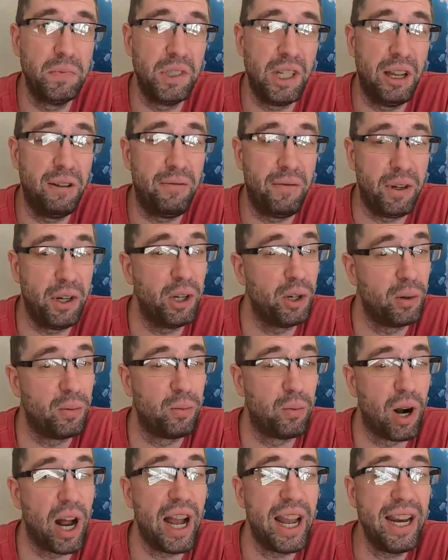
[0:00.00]
if you're
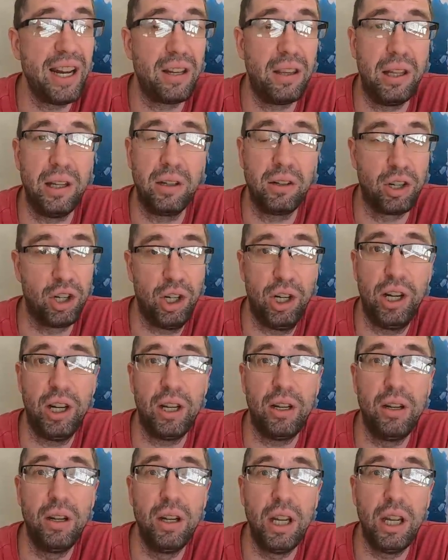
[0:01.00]
right, then
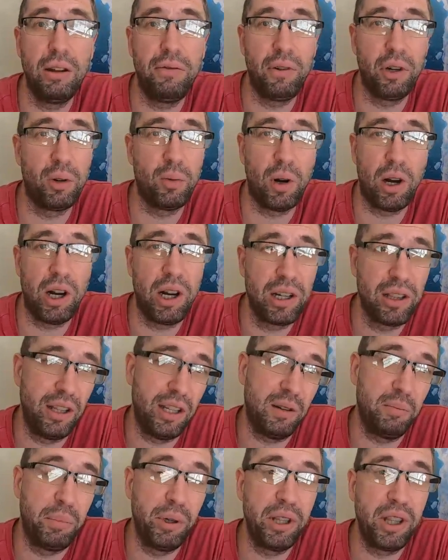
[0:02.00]
good. If you're wrong,
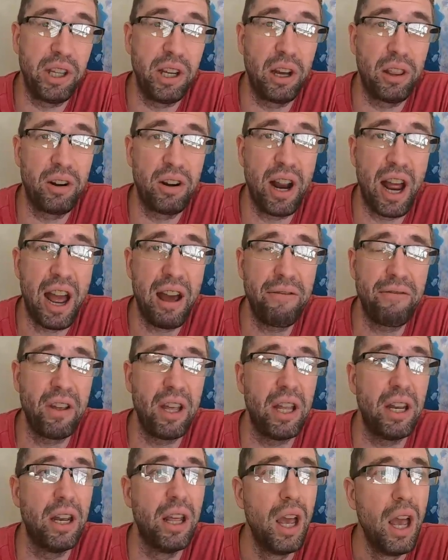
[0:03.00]
then put the other half
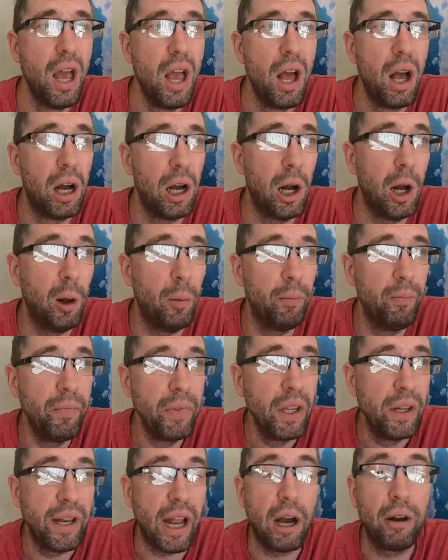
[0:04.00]
in. Now,
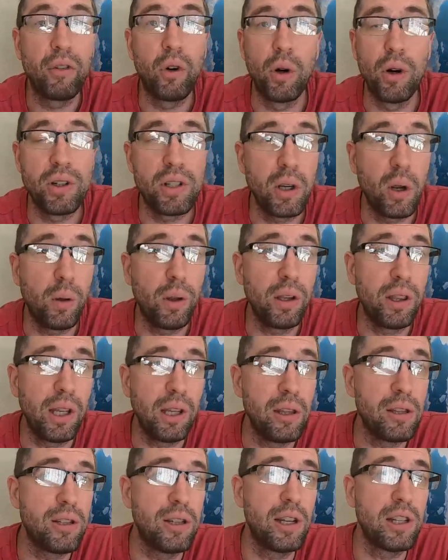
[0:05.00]
of course, the only
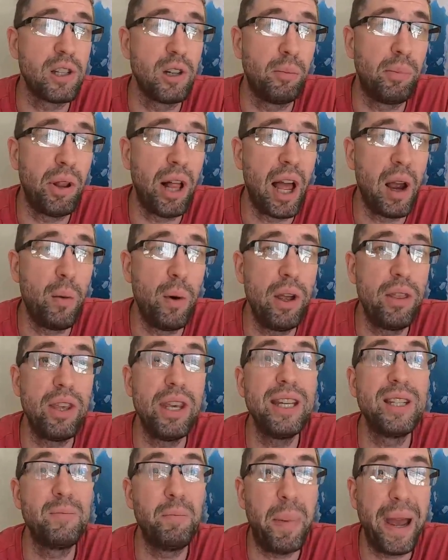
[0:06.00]
thing that doesn't apply
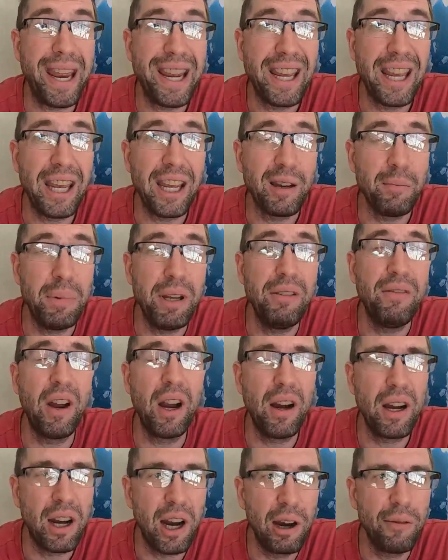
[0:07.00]
with is baking. Be
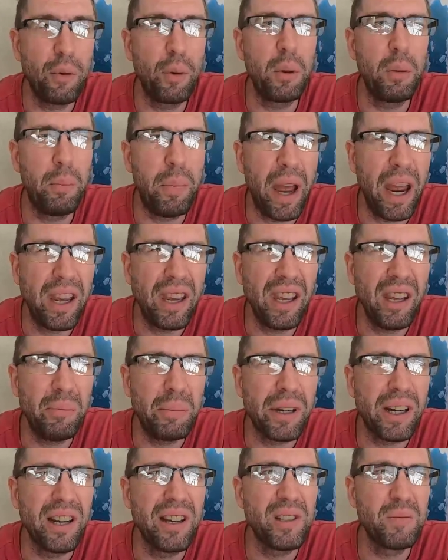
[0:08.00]
very careful with
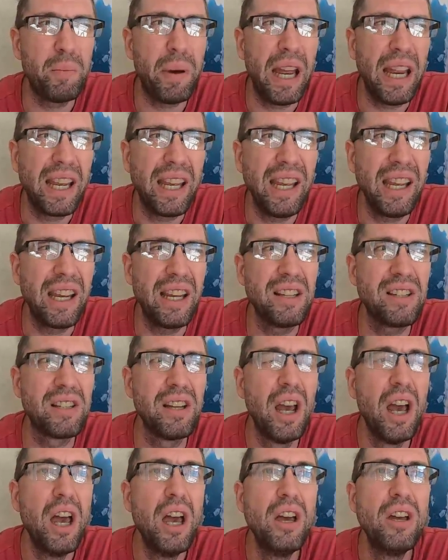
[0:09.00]
baking because baking
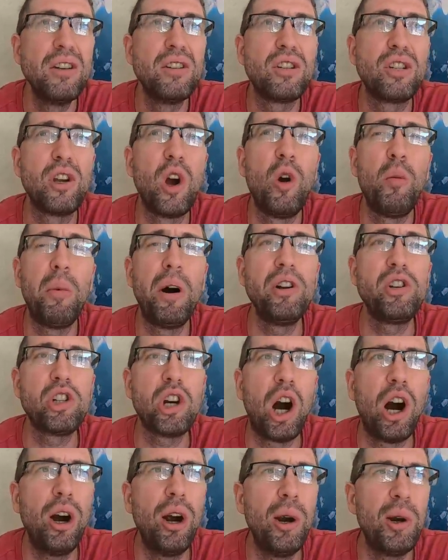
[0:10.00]
is so
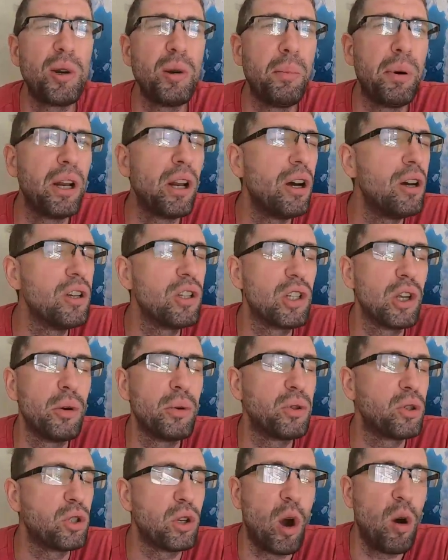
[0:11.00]
much art, but
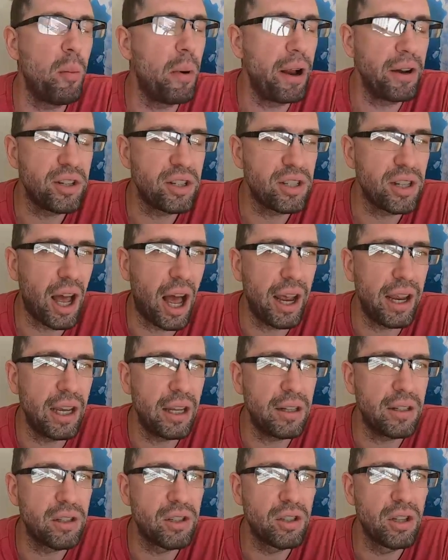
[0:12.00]
also so much
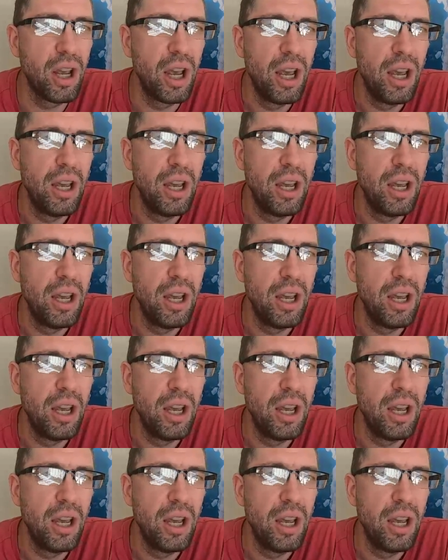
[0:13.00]
science.